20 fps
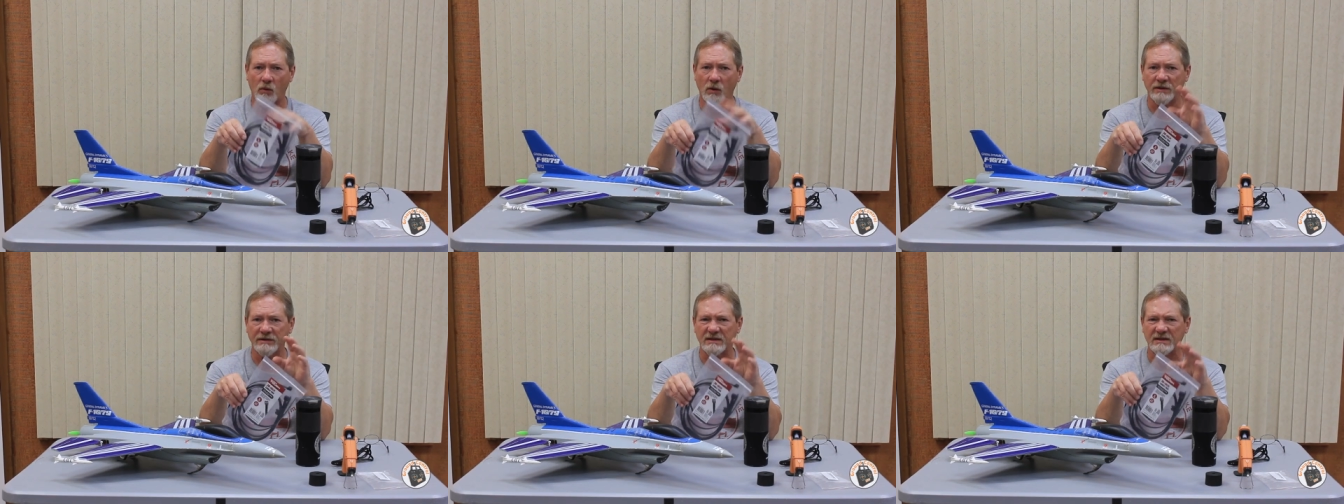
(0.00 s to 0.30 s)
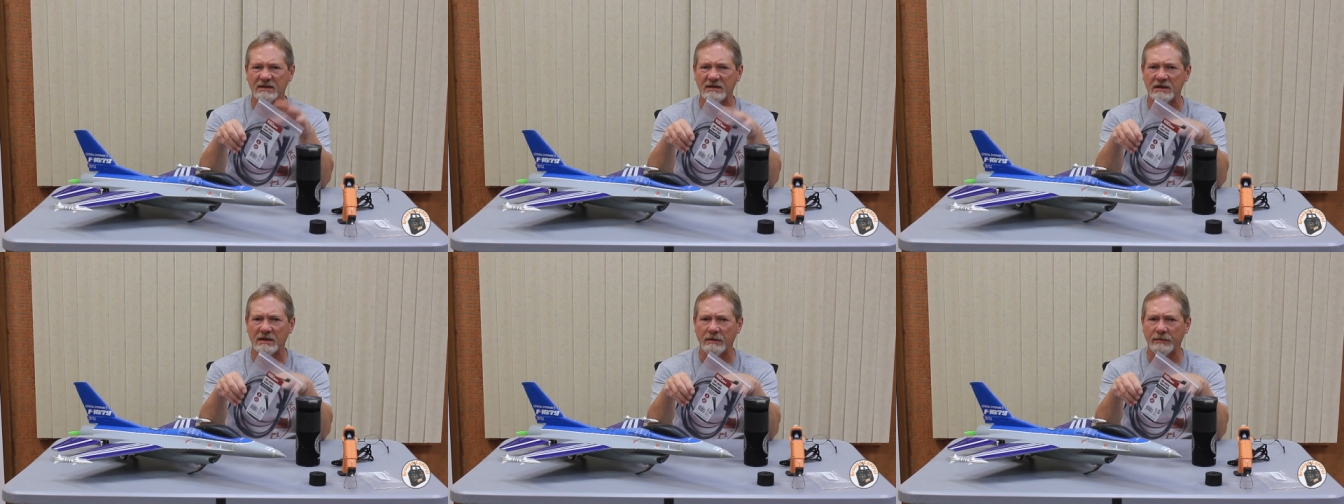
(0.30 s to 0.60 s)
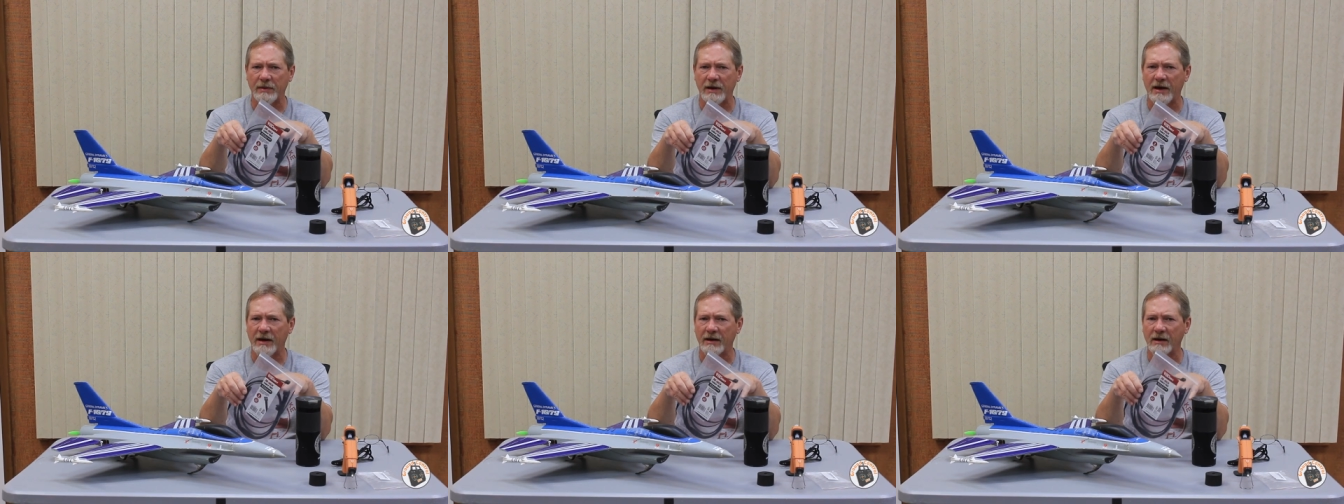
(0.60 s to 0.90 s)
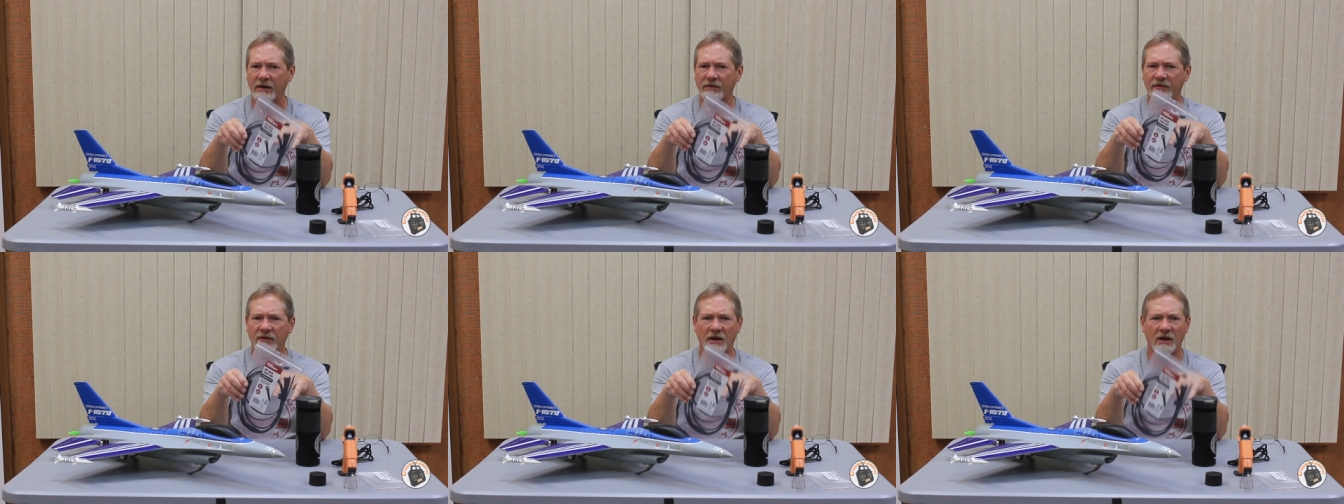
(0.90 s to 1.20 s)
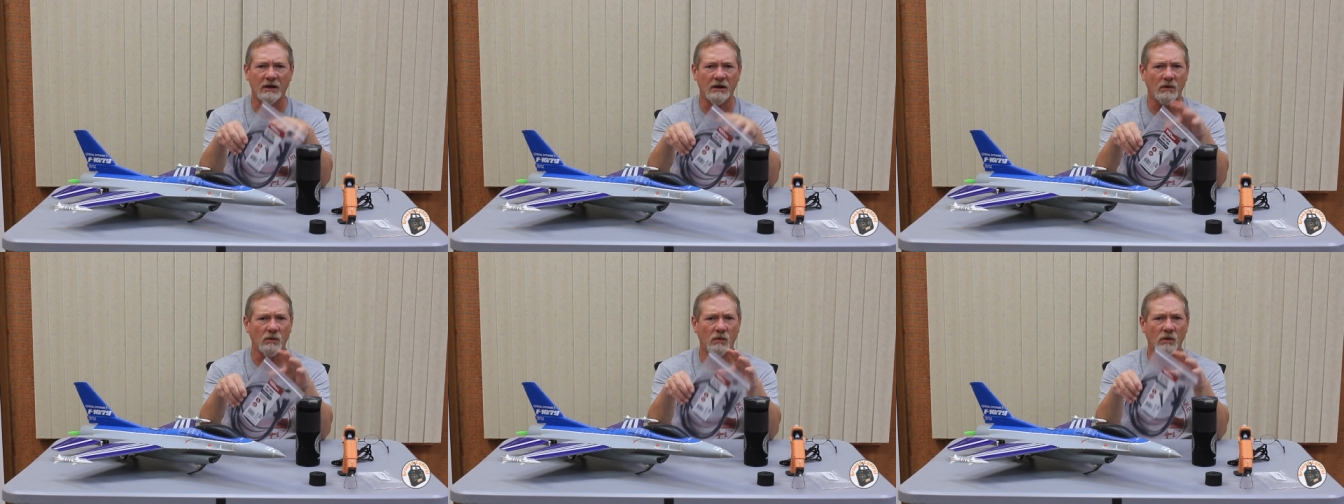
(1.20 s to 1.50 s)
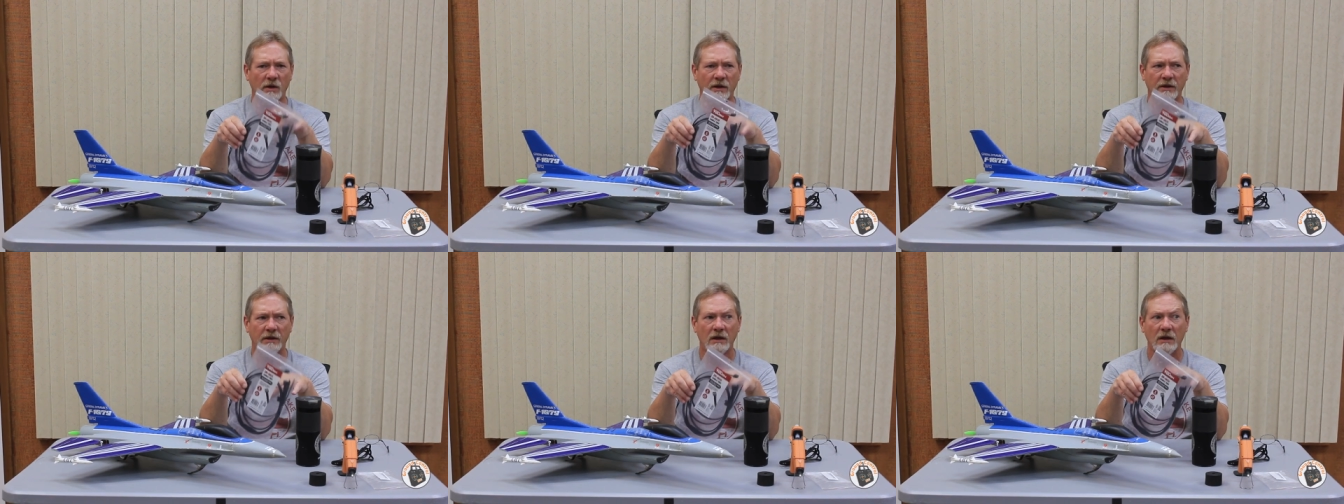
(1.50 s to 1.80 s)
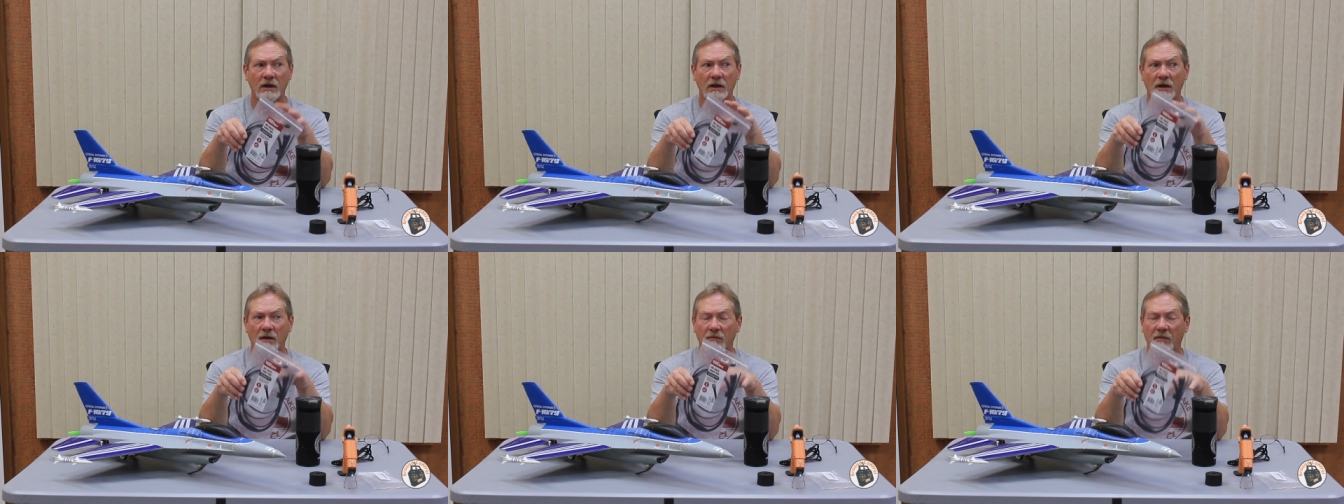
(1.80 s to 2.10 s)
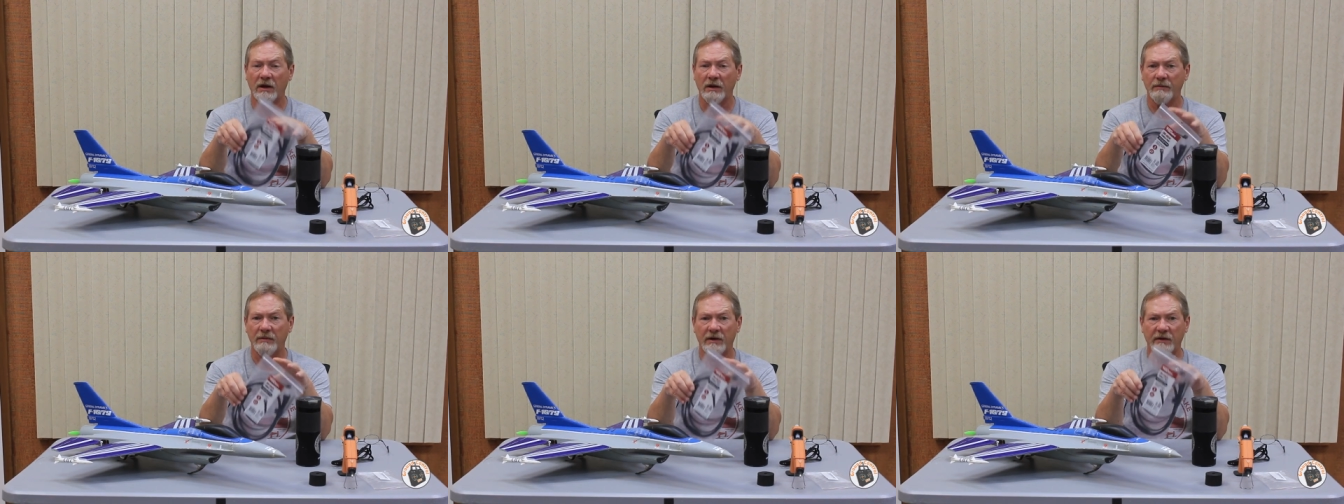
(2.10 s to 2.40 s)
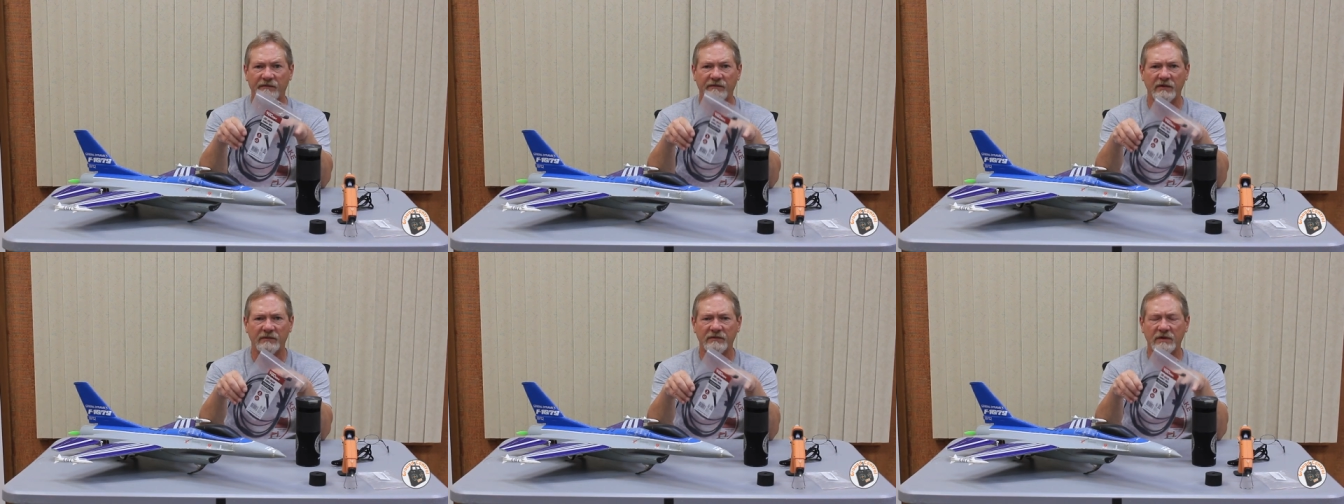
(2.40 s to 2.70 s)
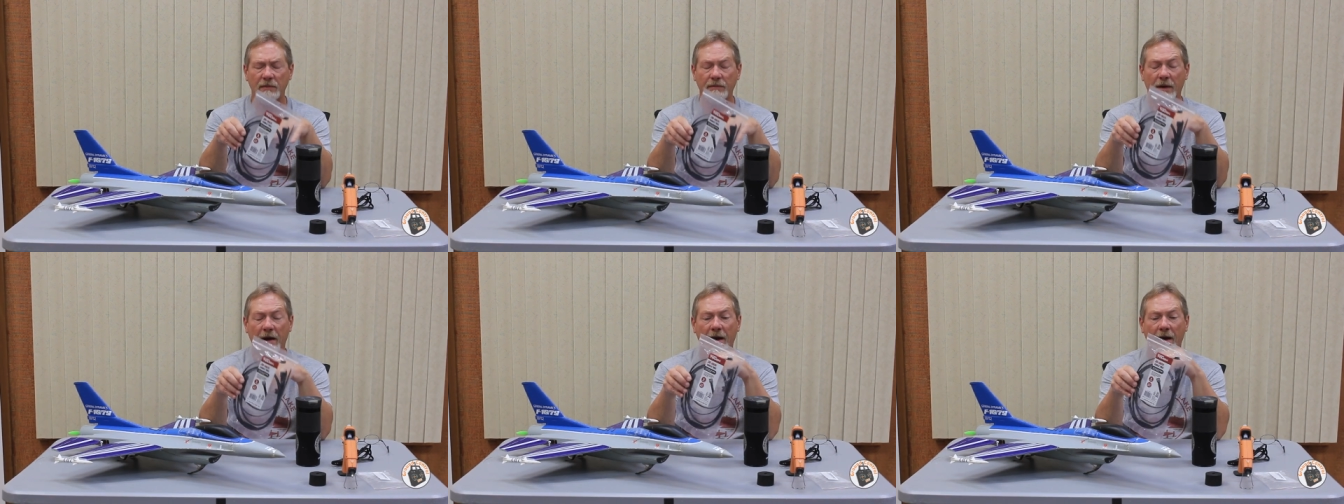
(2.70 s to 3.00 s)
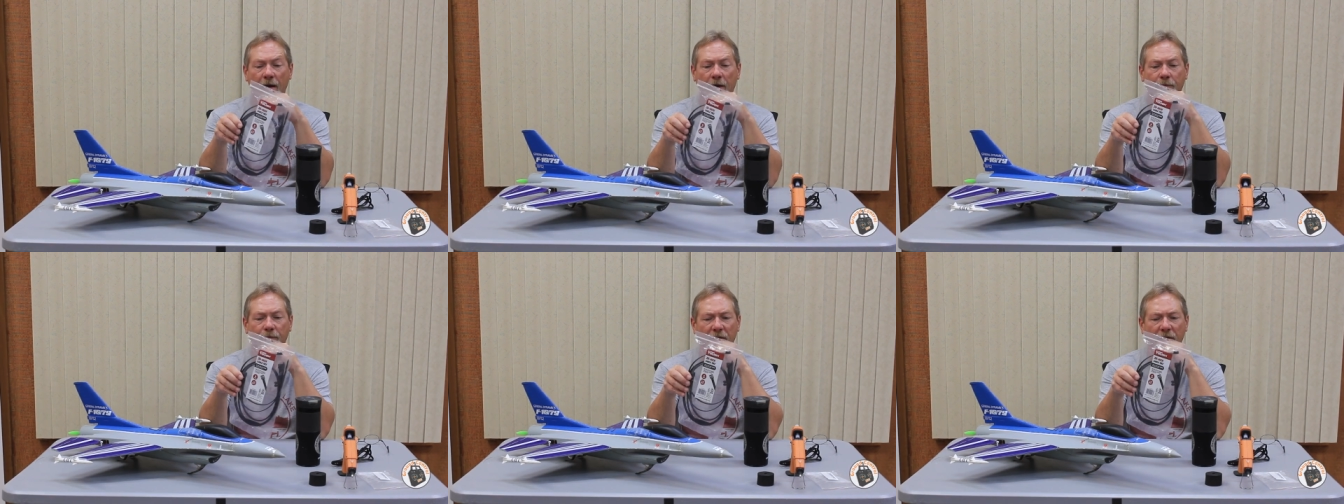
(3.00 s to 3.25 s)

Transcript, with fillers: One's a 10-pack, I think, and one might be a 50-pack.